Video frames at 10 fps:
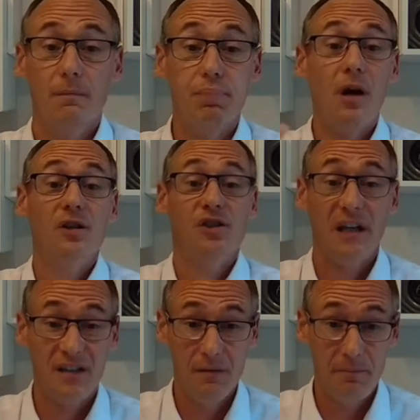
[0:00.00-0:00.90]
a
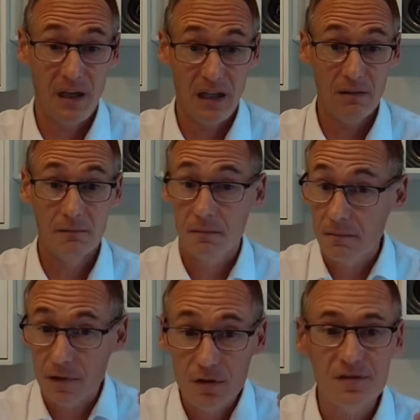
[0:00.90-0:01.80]
project in pain,
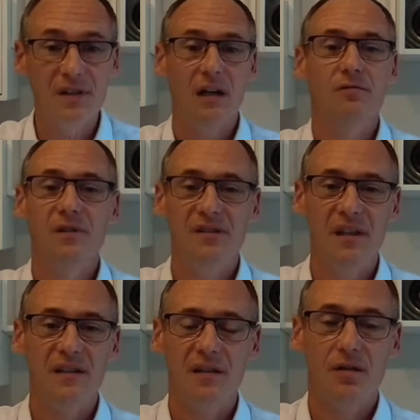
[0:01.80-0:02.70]
you start with the
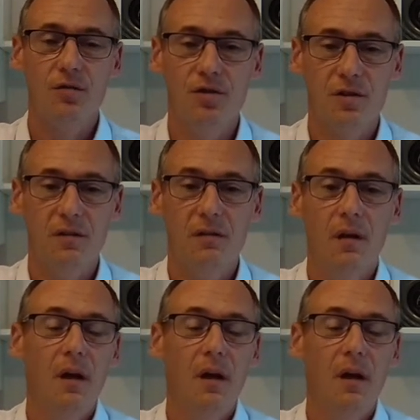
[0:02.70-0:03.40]
execution.